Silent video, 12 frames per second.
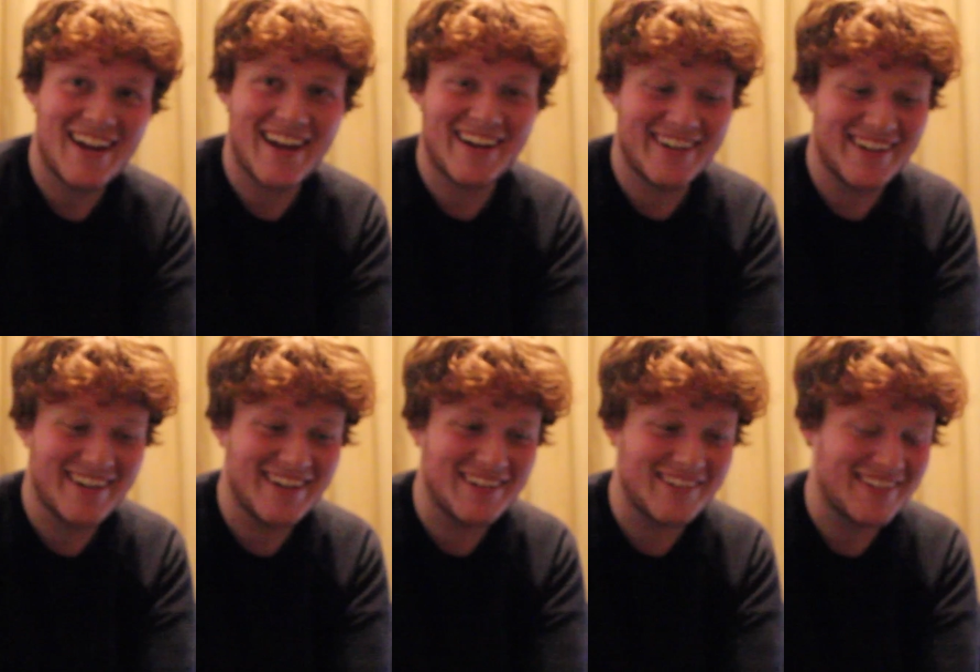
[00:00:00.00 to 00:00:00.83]
And,
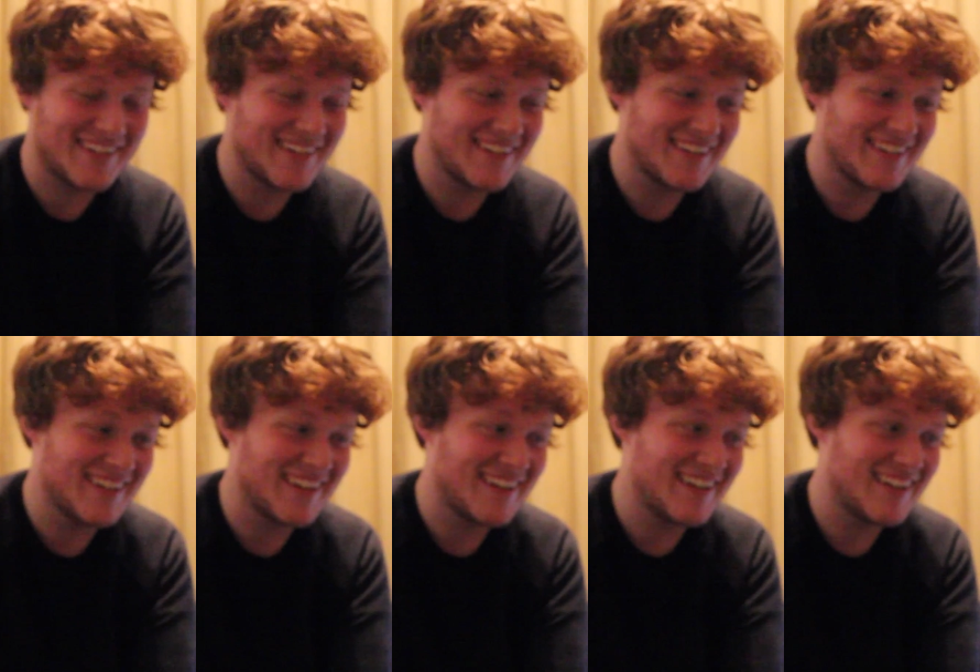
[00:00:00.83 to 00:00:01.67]
uh,
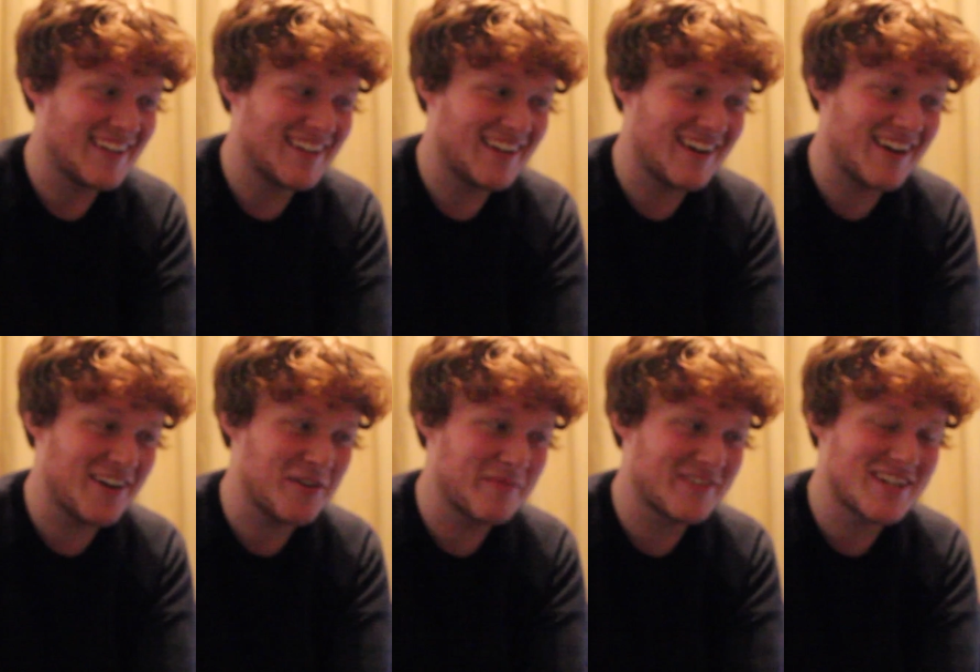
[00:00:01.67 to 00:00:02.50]
I
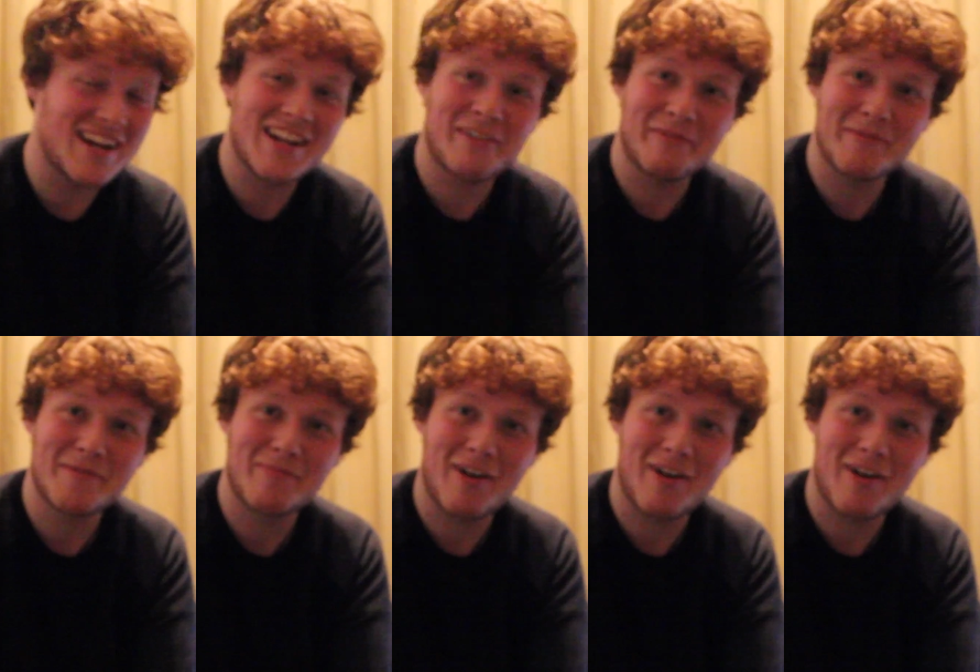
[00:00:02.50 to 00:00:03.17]
hope Jenny Optimus